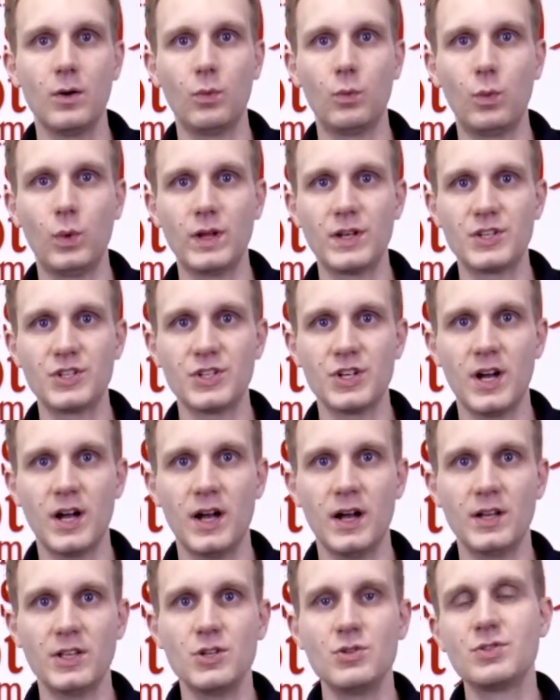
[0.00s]
which
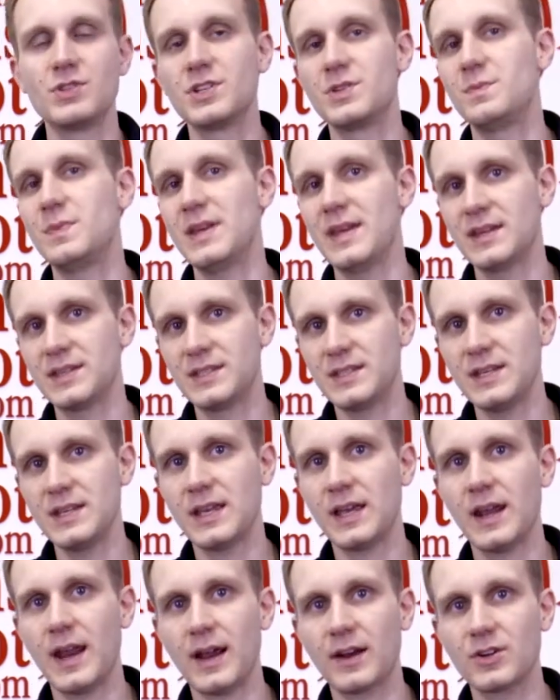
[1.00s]
uses BNC
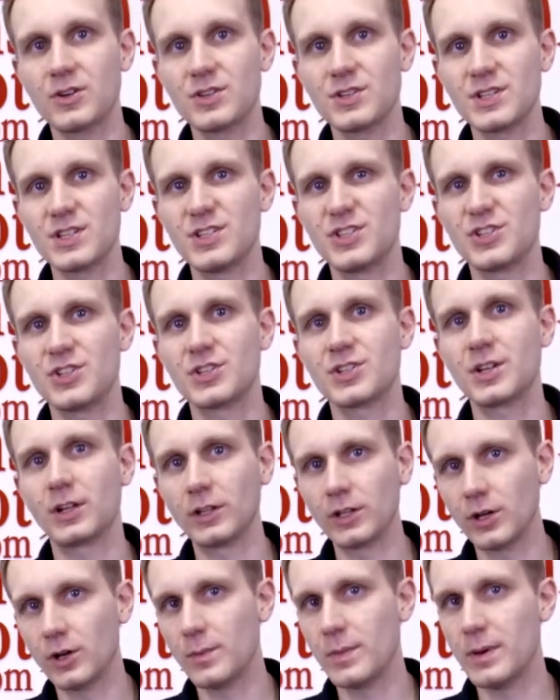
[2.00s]
connectors. It's just a
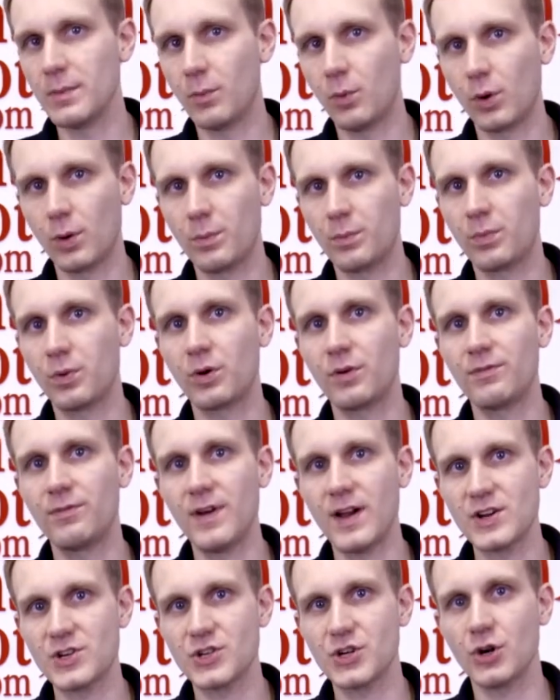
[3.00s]
little bit more
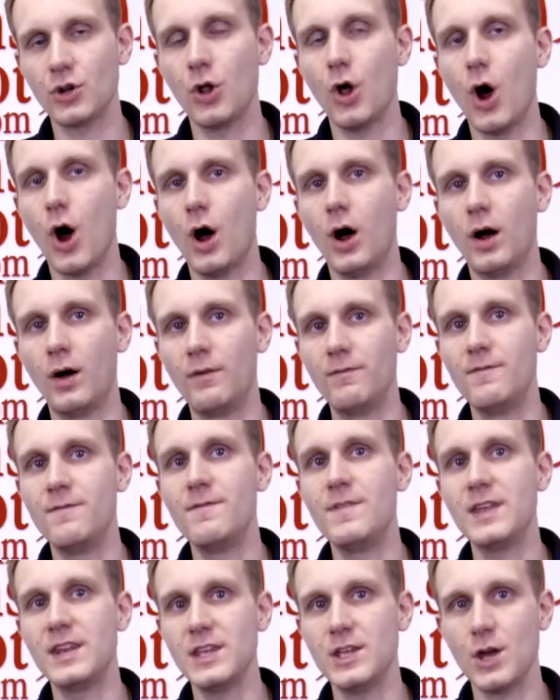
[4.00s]
professional
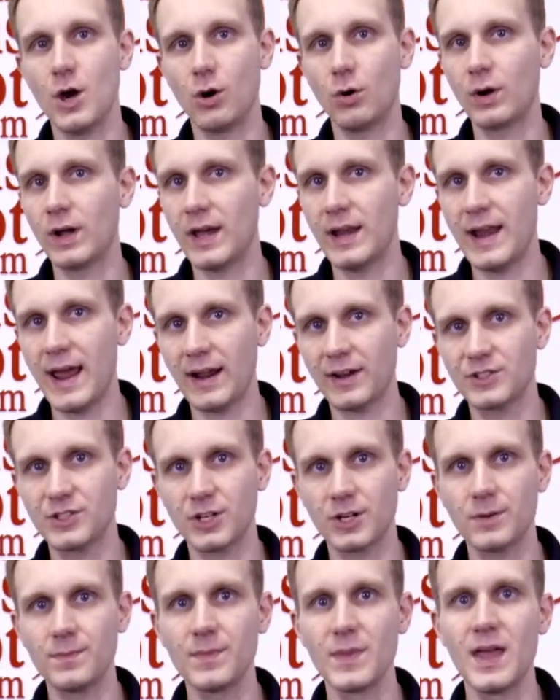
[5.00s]
video
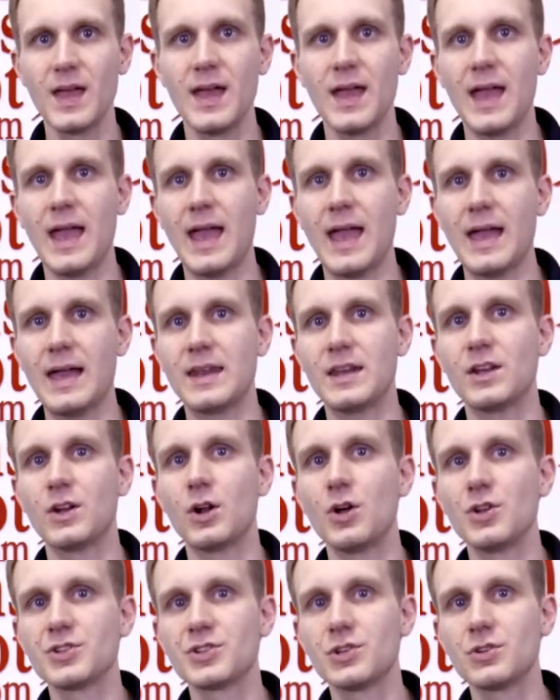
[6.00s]
connector, and it
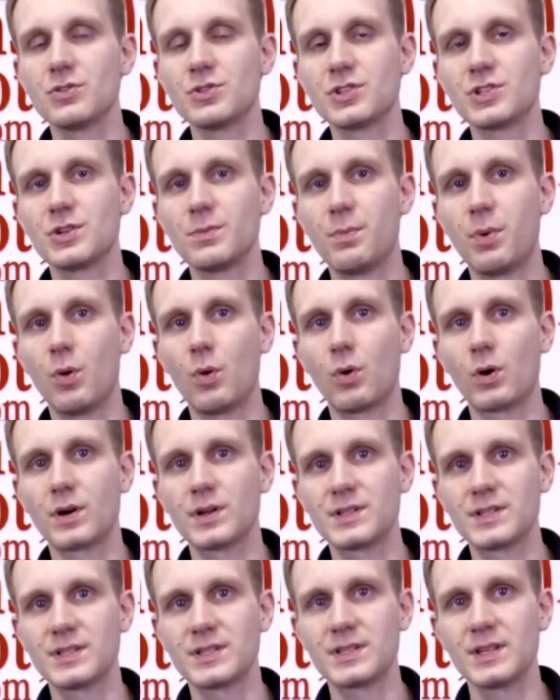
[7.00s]
also
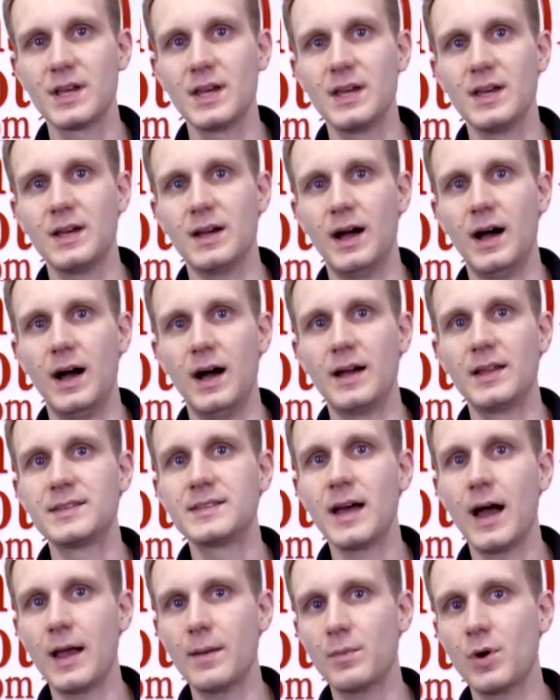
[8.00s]
supports
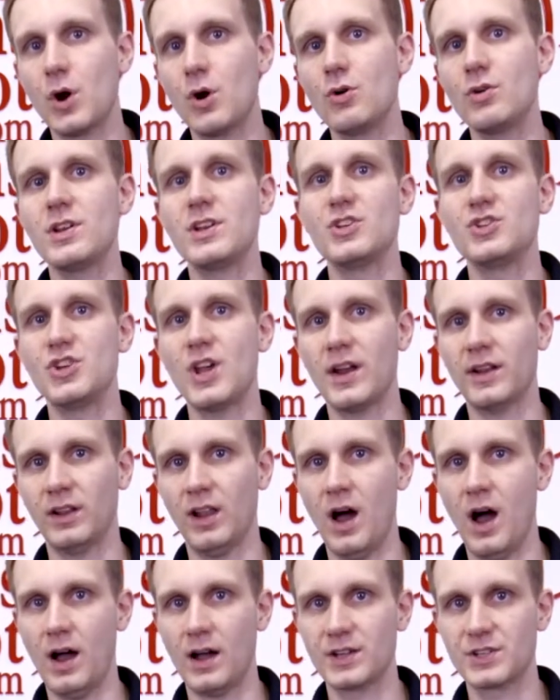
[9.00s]
timecode and
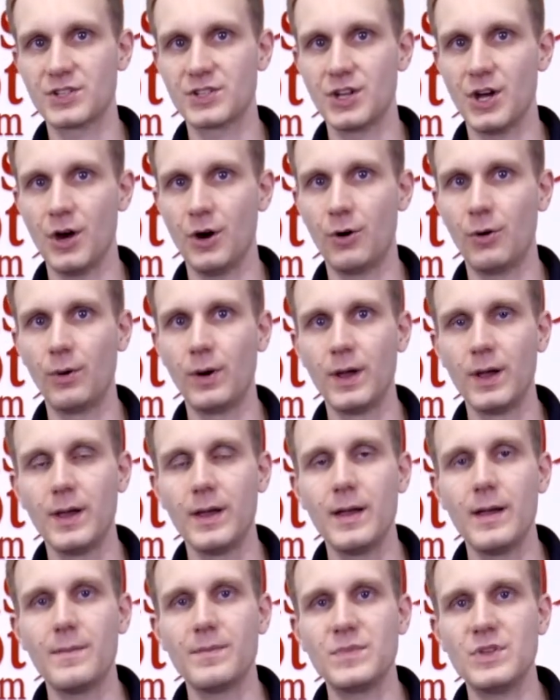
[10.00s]
Genlock. So
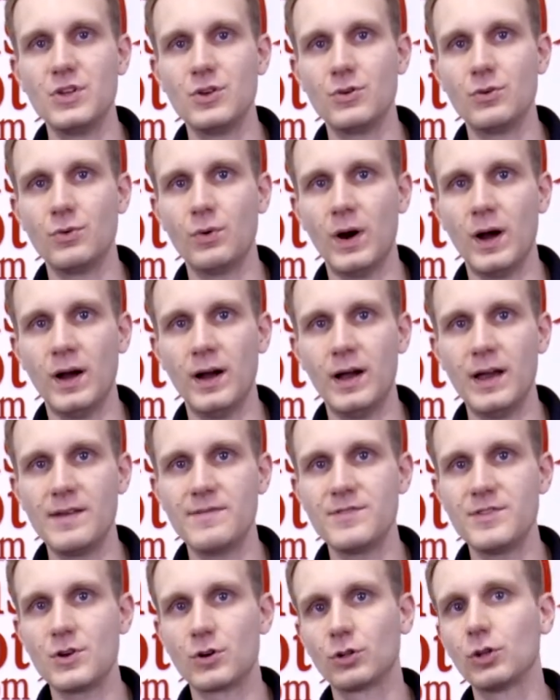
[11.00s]
you,
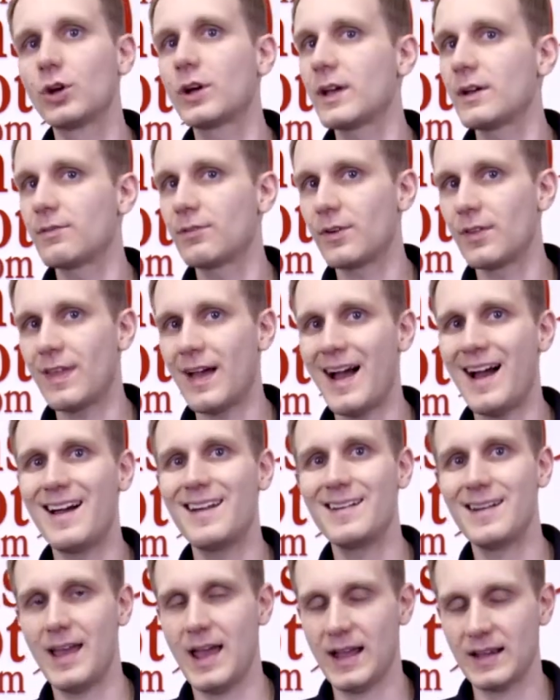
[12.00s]
if you're looking for
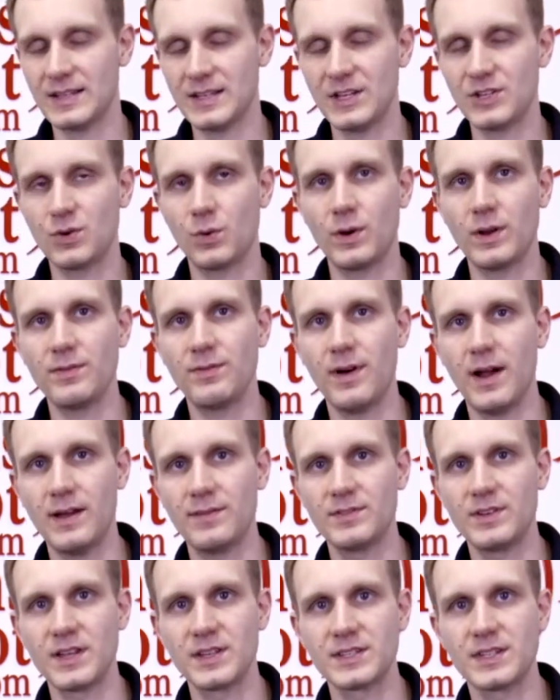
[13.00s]
that,
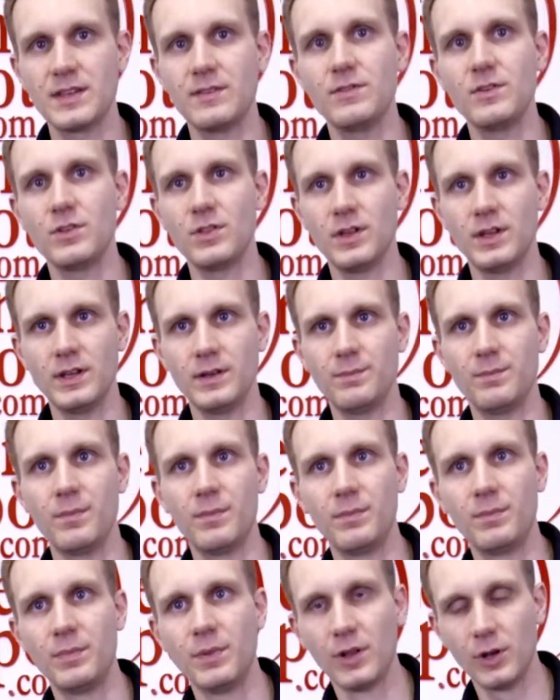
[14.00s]
XA25 does give you the
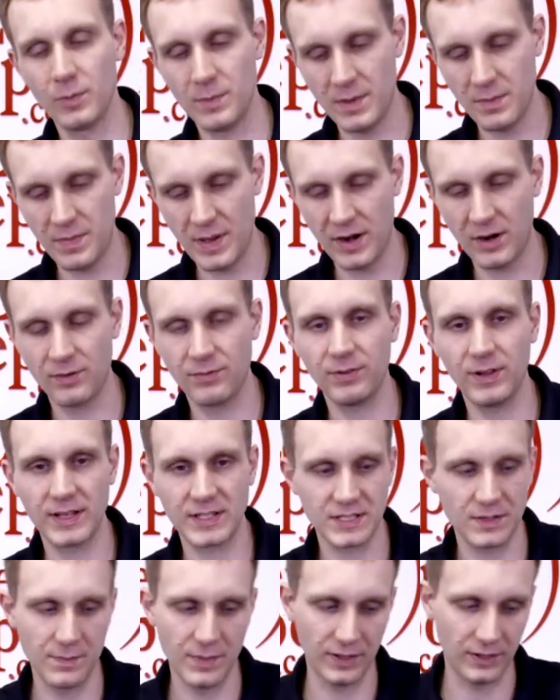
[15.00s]
little bit better
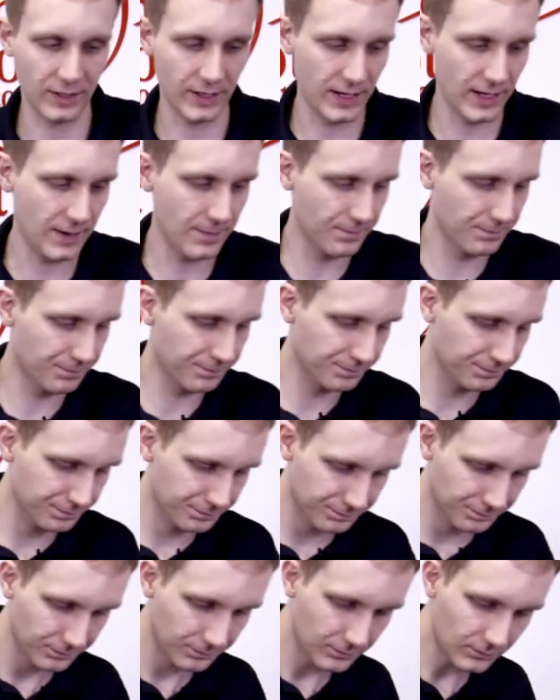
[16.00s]
flexibility.
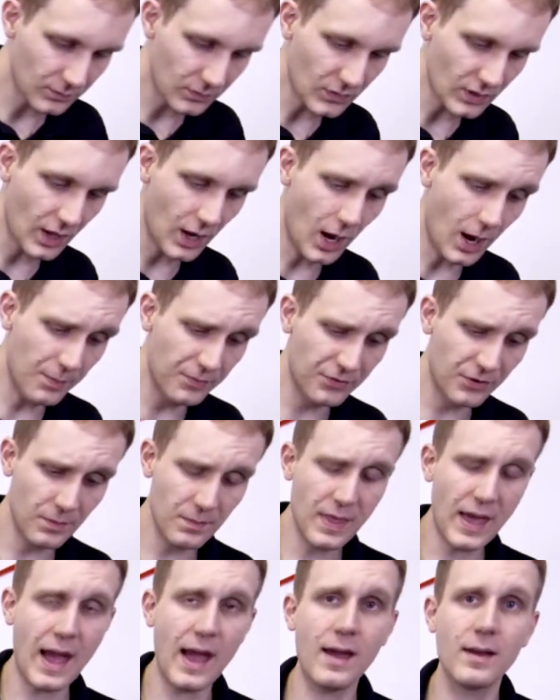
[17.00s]
Up
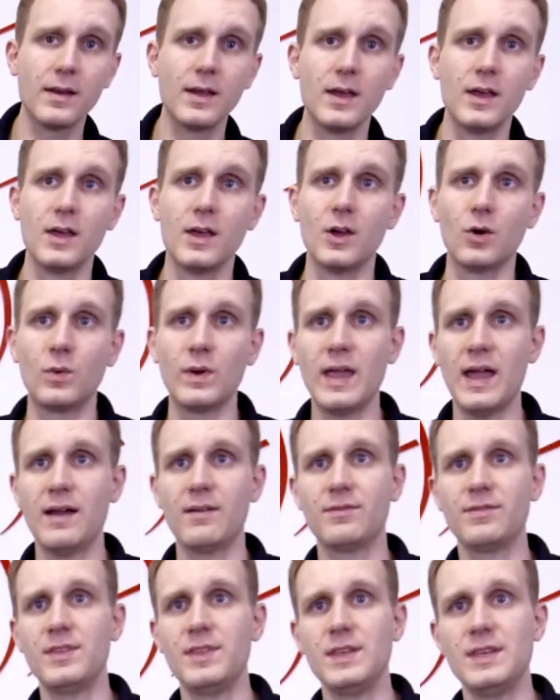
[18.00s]
from that, we
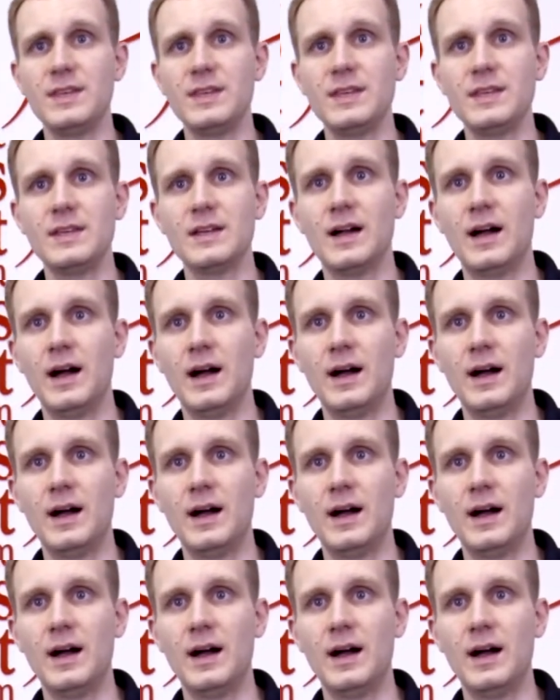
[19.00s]
have the